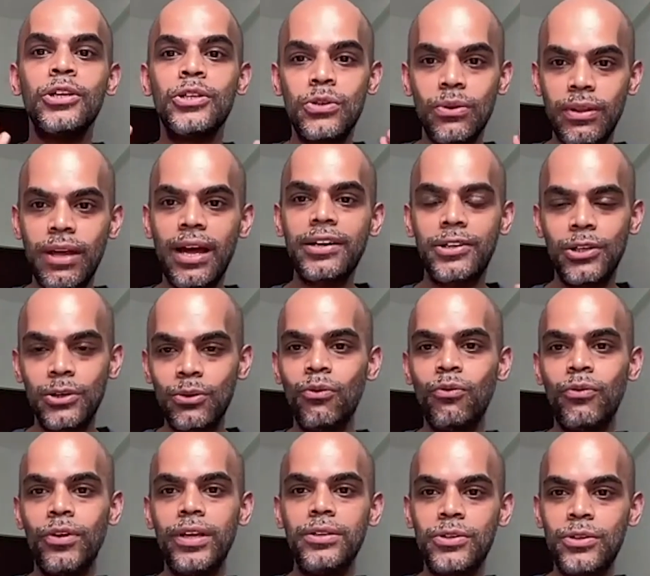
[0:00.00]
so that,
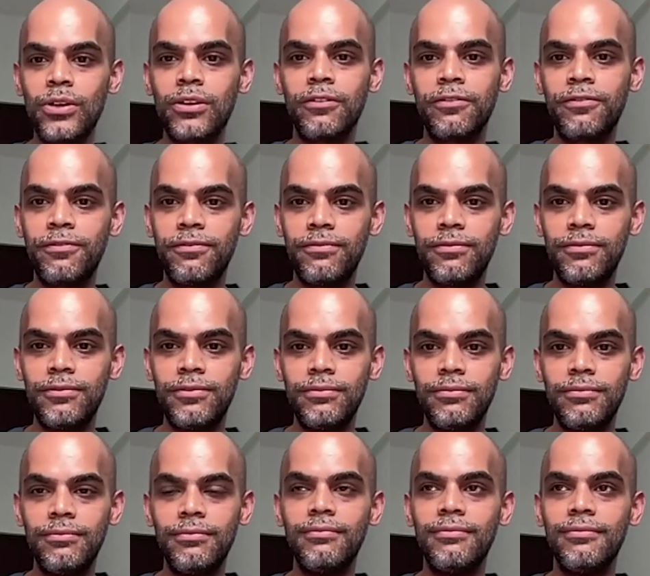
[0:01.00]
we sort of
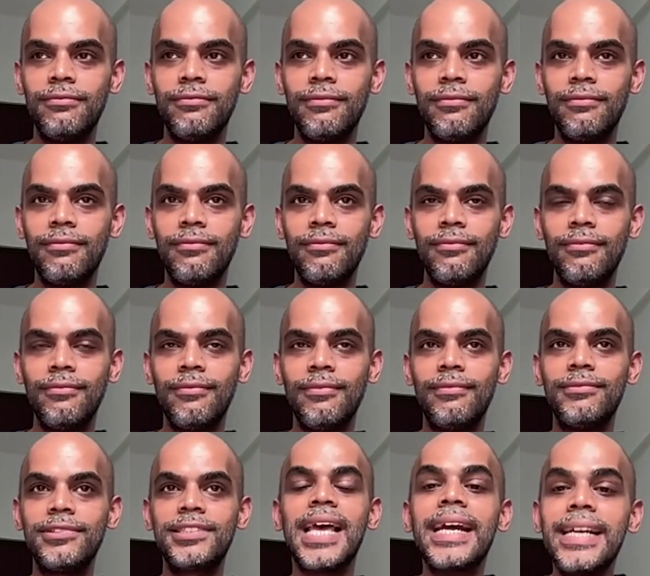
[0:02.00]

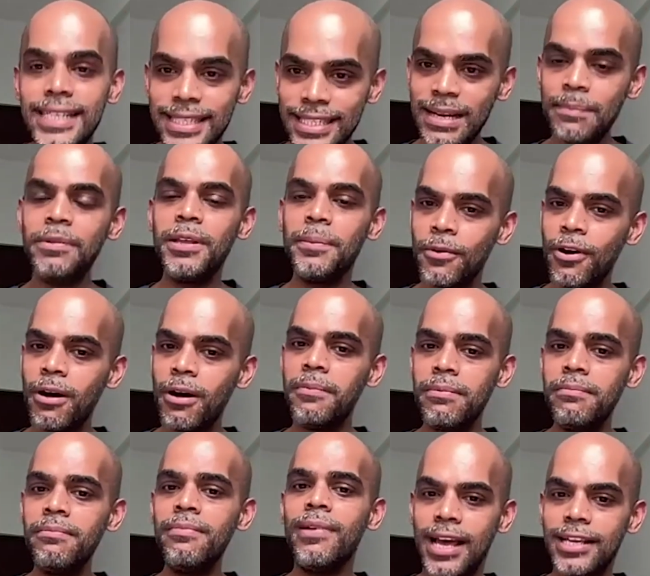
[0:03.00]
sidestep the problem
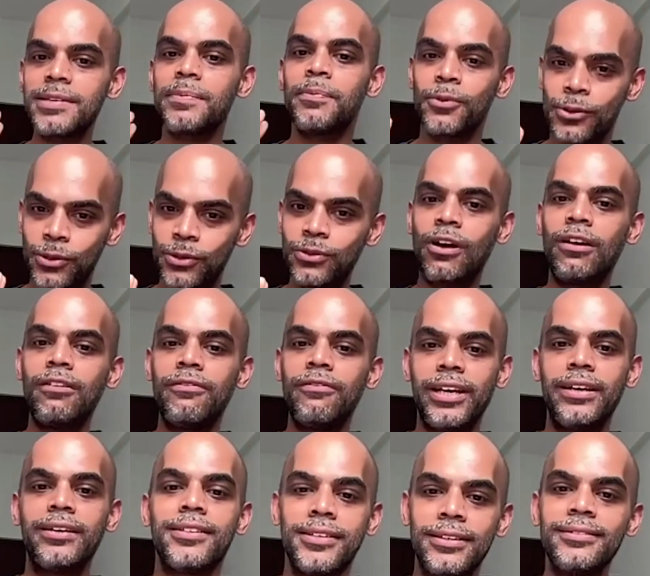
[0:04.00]
as opposed to solving
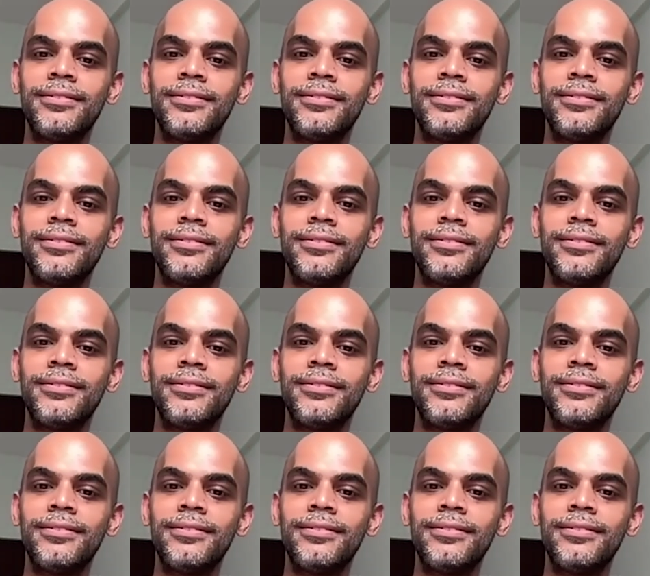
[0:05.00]
it.